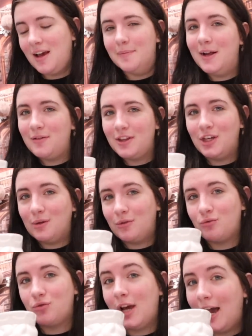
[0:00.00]
I'm not really good
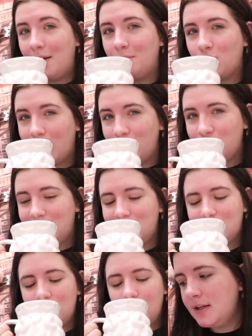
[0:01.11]
with time
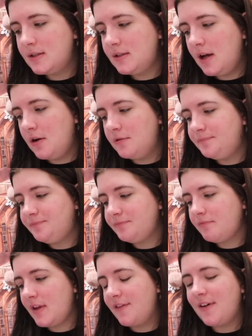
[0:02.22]
crunches. So
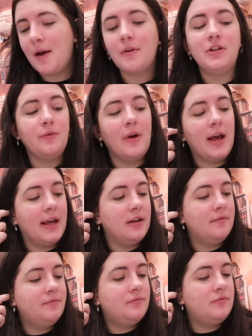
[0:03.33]
if I were to
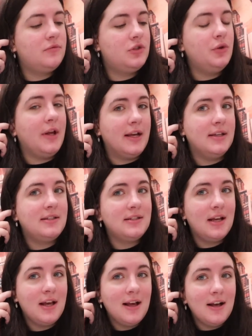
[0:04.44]
write 2 days,
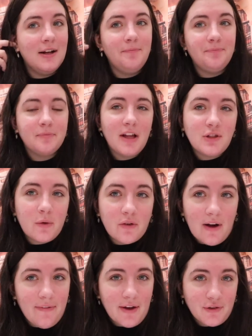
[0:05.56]
that's over
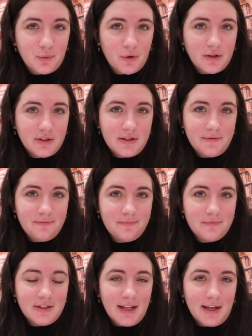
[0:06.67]
5,000 words
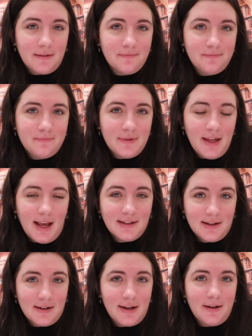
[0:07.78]
today and
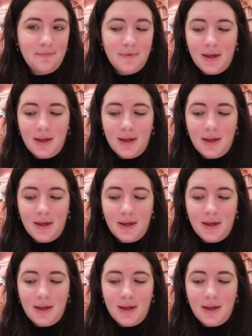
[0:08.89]
Sunday.